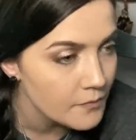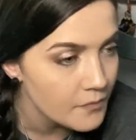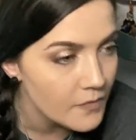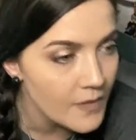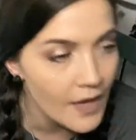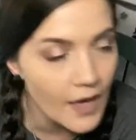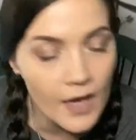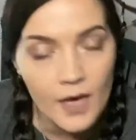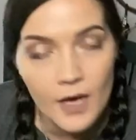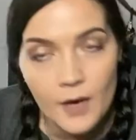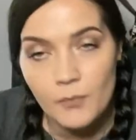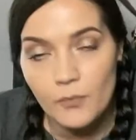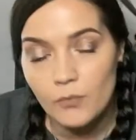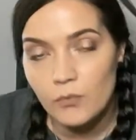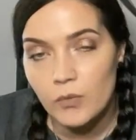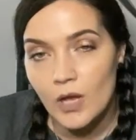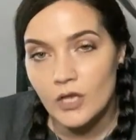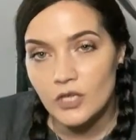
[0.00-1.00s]
yeah,
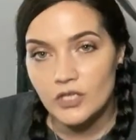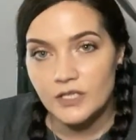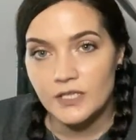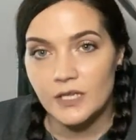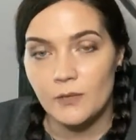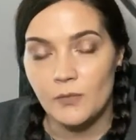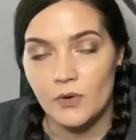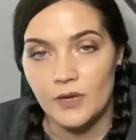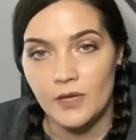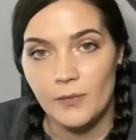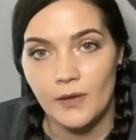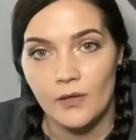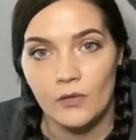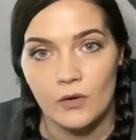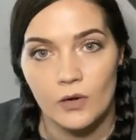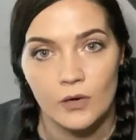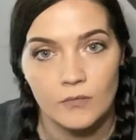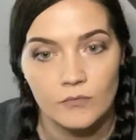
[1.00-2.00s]
I'll just stick them on eBay,
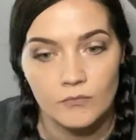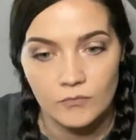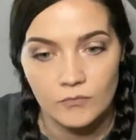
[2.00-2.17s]
Laura.